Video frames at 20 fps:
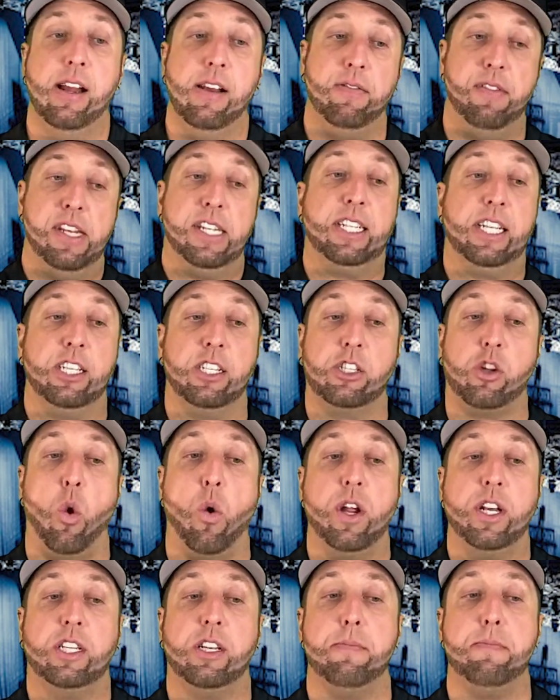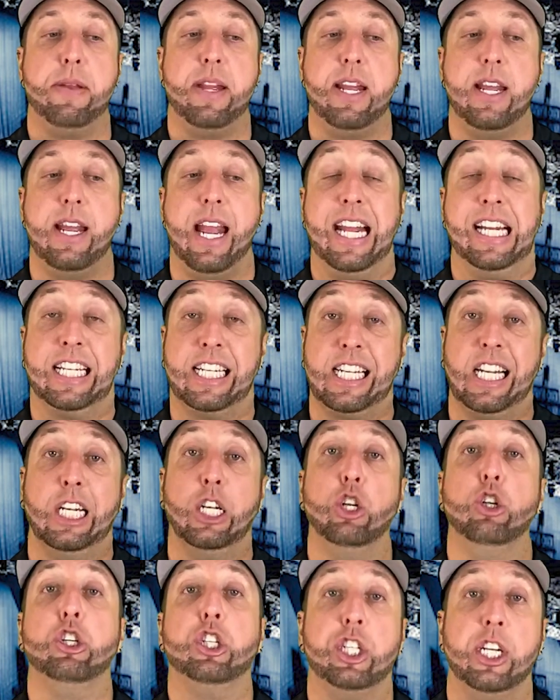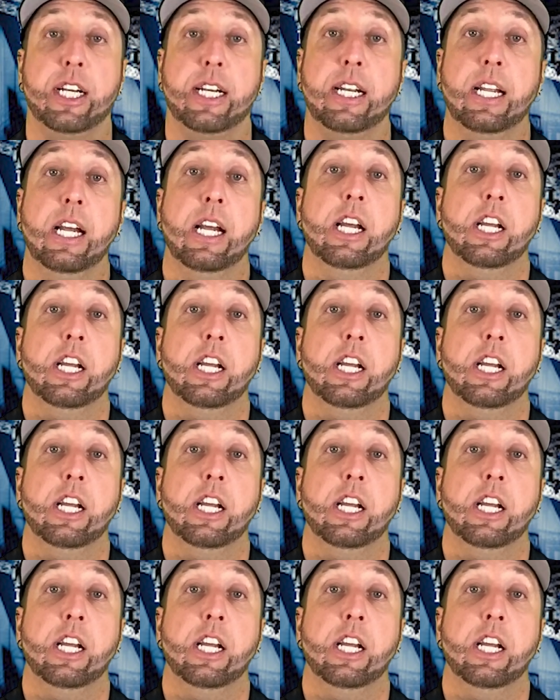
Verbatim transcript: this is going to be a solution